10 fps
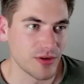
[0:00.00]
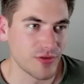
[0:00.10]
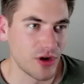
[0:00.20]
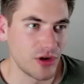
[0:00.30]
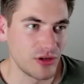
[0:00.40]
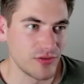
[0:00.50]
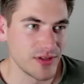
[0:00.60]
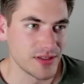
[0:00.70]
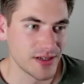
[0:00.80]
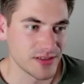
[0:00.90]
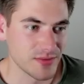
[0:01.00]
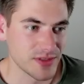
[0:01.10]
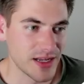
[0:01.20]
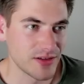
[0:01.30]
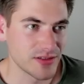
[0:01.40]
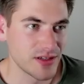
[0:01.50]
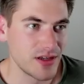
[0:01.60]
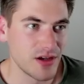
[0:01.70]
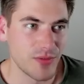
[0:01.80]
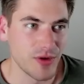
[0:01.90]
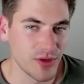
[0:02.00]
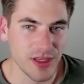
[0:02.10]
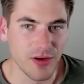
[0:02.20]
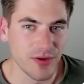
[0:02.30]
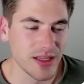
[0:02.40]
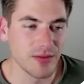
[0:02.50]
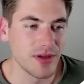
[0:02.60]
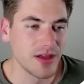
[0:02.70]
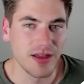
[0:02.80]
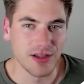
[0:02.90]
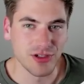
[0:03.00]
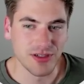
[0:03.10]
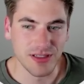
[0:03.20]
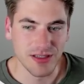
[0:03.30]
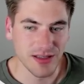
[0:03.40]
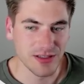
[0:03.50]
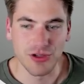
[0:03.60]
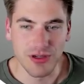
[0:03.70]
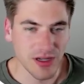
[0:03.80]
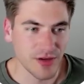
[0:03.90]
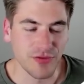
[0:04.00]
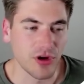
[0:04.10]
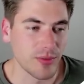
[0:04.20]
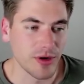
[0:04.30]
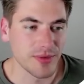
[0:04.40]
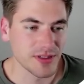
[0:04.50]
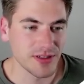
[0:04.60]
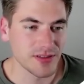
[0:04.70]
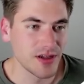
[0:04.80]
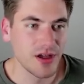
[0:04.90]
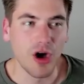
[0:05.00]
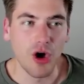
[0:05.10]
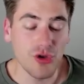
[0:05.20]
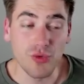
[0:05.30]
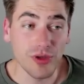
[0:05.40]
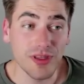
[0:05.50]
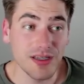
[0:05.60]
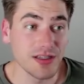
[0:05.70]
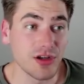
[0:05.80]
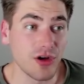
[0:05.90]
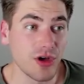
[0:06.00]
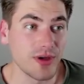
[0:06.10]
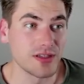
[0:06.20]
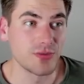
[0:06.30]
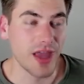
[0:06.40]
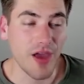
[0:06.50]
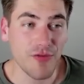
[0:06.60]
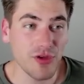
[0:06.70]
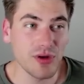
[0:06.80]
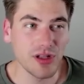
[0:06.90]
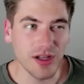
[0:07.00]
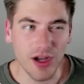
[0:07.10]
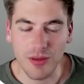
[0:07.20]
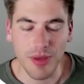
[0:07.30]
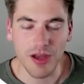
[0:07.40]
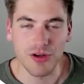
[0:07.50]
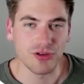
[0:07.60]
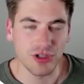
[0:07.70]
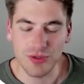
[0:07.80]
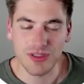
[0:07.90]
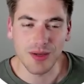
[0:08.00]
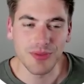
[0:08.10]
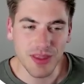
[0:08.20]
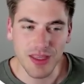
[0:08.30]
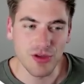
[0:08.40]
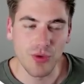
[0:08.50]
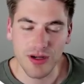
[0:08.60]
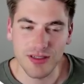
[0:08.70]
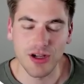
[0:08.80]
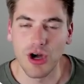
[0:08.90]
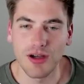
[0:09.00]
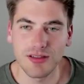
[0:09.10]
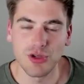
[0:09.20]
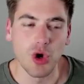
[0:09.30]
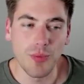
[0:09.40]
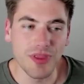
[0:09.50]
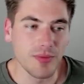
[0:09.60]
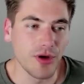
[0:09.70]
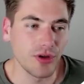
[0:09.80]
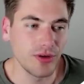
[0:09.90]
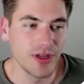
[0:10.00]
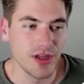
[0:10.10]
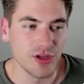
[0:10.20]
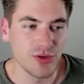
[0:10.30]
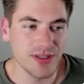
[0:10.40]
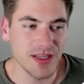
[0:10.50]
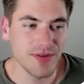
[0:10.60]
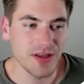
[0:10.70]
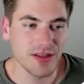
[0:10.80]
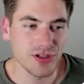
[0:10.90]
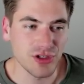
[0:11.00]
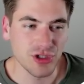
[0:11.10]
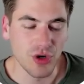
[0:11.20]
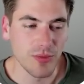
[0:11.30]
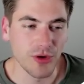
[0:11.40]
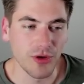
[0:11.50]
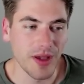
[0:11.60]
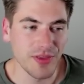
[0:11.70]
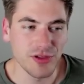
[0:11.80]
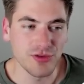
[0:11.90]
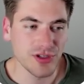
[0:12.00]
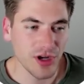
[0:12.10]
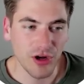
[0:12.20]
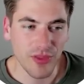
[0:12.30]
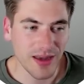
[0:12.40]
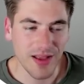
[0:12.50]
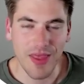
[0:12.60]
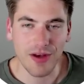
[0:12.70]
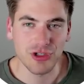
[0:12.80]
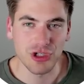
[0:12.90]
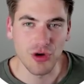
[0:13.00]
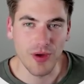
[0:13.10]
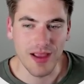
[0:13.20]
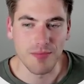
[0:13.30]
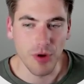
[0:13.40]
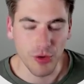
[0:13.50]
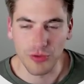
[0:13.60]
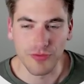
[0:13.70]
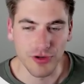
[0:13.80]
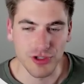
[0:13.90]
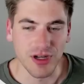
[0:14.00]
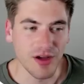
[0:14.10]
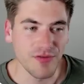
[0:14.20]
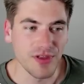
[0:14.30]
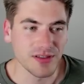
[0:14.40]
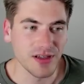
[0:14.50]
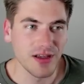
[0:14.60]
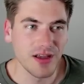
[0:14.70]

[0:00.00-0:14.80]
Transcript: of all of these custom styles. We really don't need them. As you can see, it's good enough for our purposes. All you really need to know though is whenever you click on a button or do something that you want to cause to open the modal, you just give it this show modal method. You just call that and that'll show a modal version of this.